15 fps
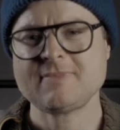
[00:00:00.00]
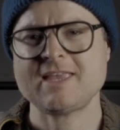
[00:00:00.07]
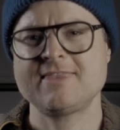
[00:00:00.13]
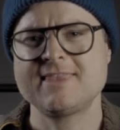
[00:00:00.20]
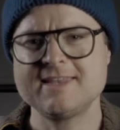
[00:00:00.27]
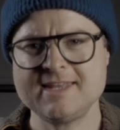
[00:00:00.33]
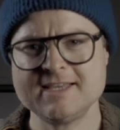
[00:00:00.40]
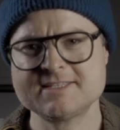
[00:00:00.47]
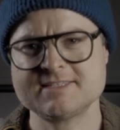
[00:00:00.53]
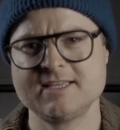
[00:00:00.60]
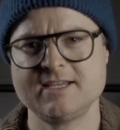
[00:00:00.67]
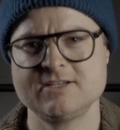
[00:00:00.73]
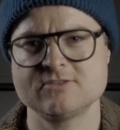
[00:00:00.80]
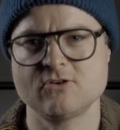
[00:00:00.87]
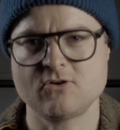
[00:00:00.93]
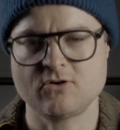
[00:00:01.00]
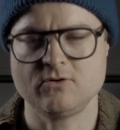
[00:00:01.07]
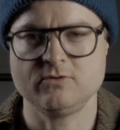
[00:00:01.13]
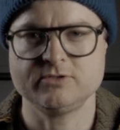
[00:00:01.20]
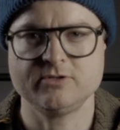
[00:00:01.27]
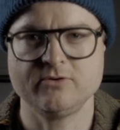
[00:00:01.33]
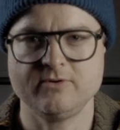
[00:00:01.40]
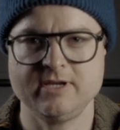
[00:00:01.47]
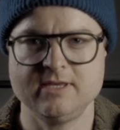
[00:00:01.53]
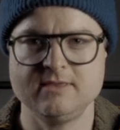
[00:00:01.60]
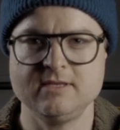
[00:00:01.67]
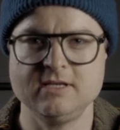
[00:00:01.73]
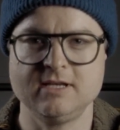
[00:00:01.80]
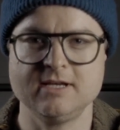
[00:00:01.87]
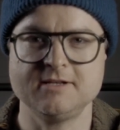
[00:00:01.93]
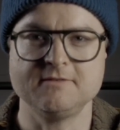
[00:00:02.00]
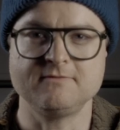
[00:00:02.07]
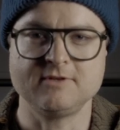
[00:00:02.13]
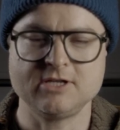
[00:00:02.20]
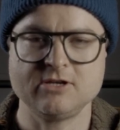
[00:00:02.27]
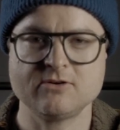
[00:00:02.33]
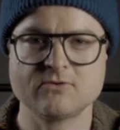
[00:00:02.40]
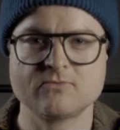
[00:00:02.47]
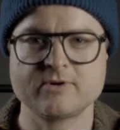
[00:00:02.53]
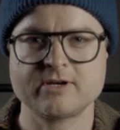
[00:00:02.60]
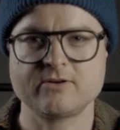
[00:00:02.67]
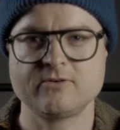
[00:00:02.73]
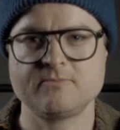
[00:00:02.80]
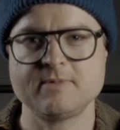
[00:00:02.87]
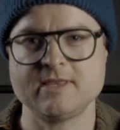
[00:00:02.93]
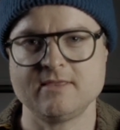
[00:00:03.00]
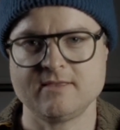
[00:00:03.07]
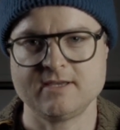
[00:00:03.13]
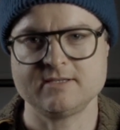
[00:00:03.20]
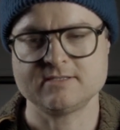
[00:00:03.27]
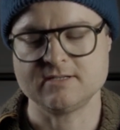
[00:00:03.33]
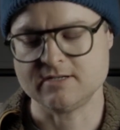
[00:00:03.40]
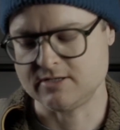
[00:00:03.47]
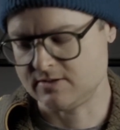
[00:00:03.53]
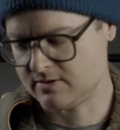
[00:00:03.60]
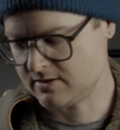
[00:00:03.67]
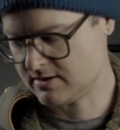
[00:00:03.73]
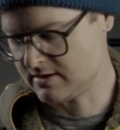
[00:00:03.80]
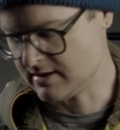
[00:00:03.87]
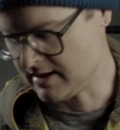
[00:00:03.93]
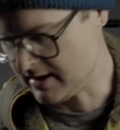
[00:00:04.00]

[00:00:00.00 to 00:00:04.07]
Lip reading: The next thing is also in the kind of gear realm and things that I